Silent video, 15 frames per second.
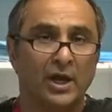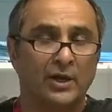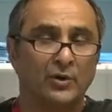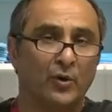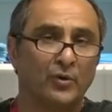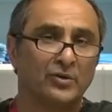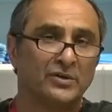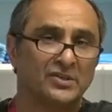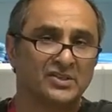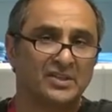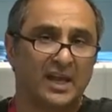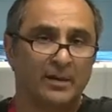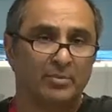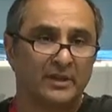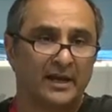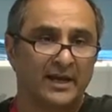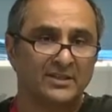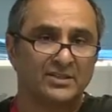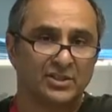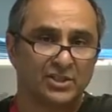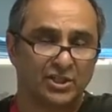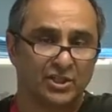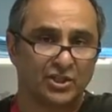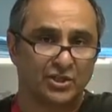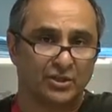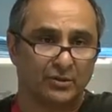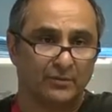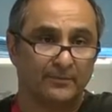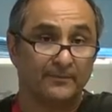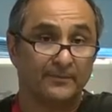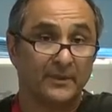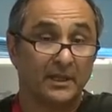in order to stabilize the tissue.